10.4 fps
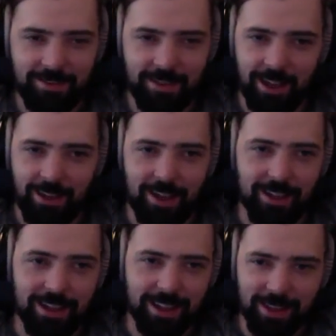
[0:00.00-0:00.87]
All
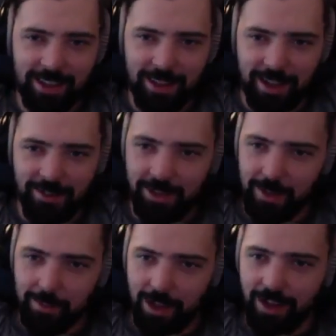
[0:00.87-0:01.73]
I can think of, I have like
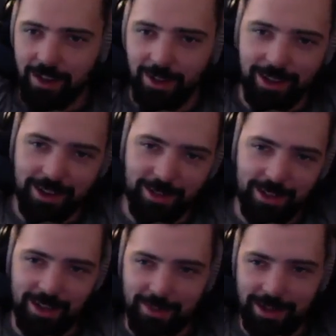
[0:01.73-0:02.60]
a block. All I can
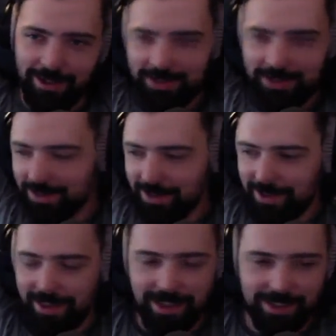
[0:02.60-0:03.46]
think about is
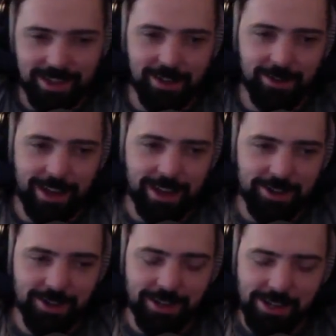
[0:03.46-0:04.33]
things that I would
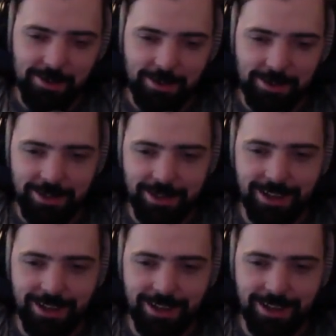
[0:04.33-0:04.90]
actually use.